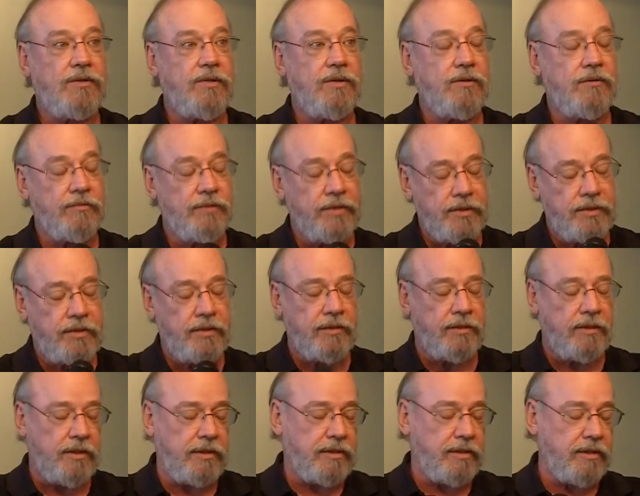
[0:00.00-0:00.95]
So just a
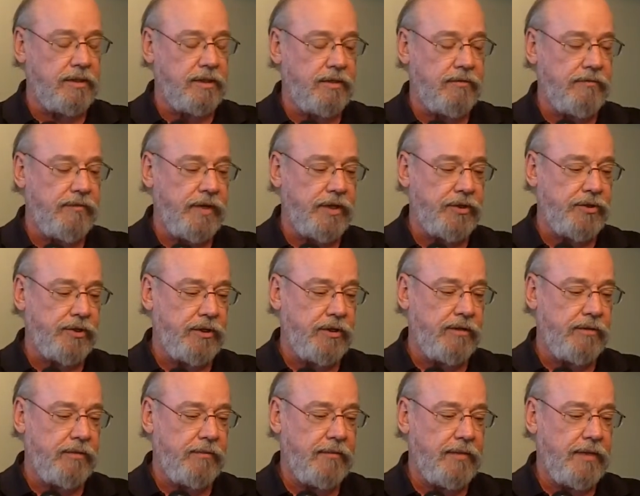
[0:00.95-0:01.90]
little
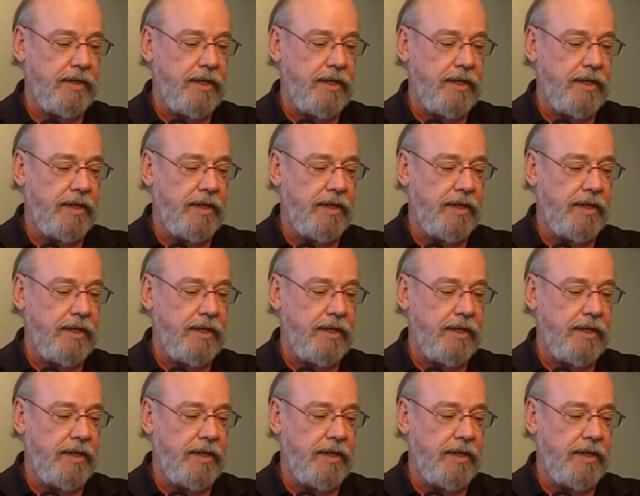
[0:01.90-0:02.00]
confession.